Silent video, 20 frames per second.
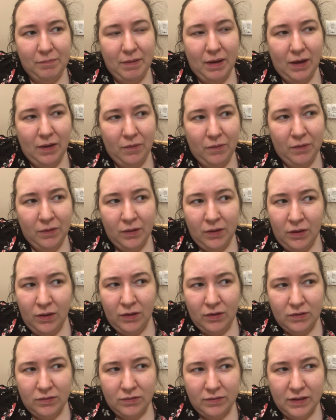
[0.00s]
at about,
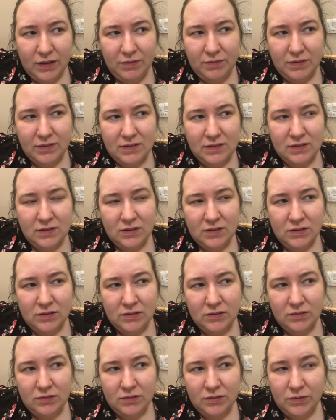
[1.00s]
I think it was
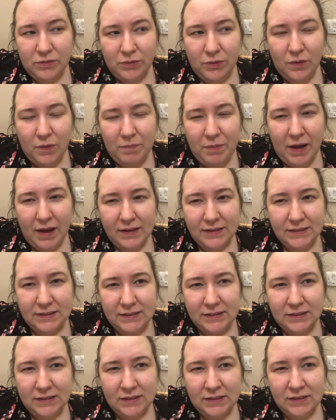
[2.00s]
quarter
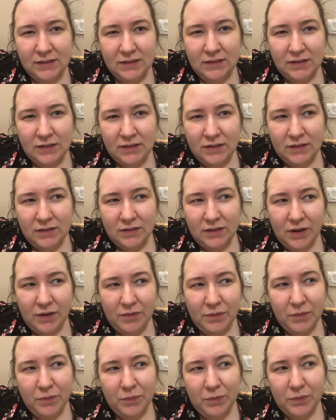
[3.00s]
past,
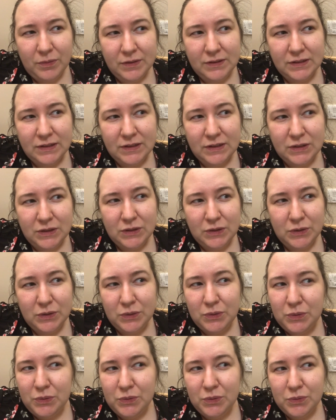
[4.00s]
no, quarter
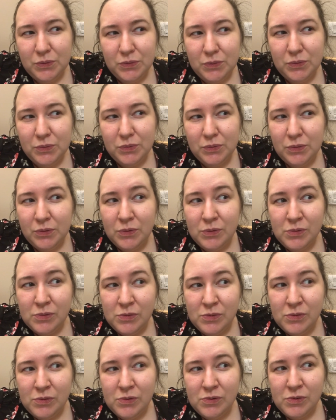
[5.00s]
to
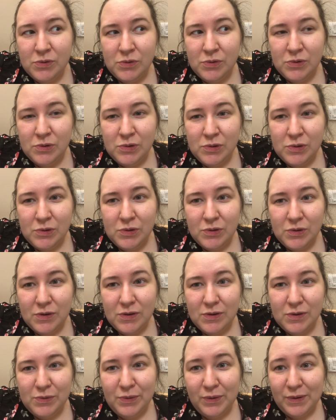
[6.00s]

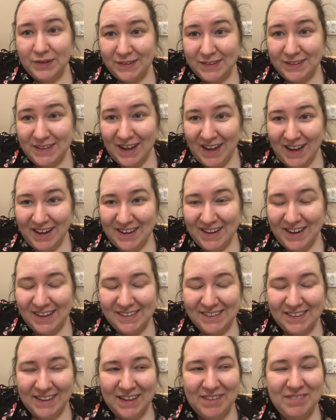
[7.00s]
quarter to nine. He
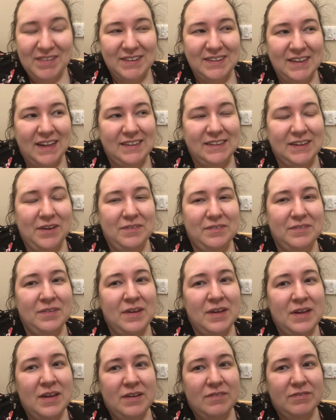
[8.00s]
had to leave because he had to go
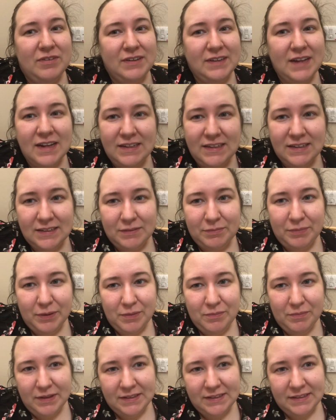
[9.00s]
for a dentist
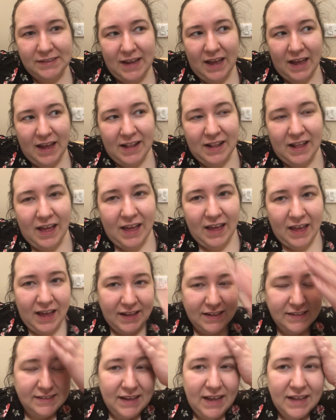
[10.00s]
appointment today and I
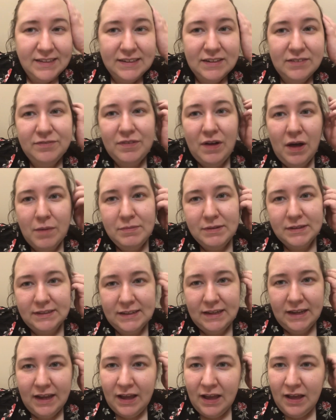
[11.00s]
had to get to the
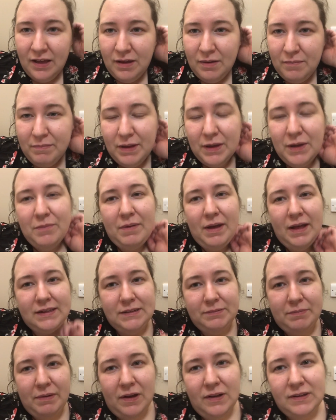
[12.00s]
pharmacy, pick up my
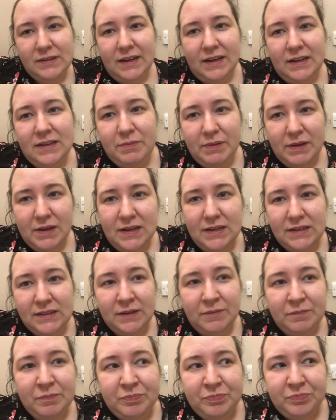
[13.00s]
antibiotics
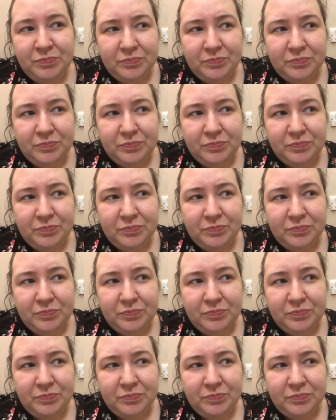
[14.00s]
because,